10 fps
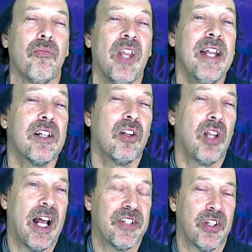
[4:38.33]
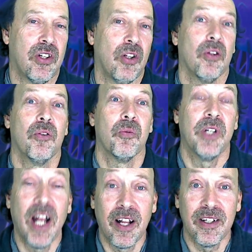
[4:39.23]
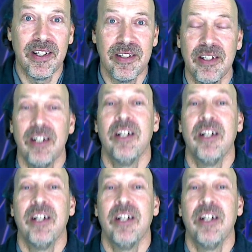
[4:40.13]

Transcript: and classical realities,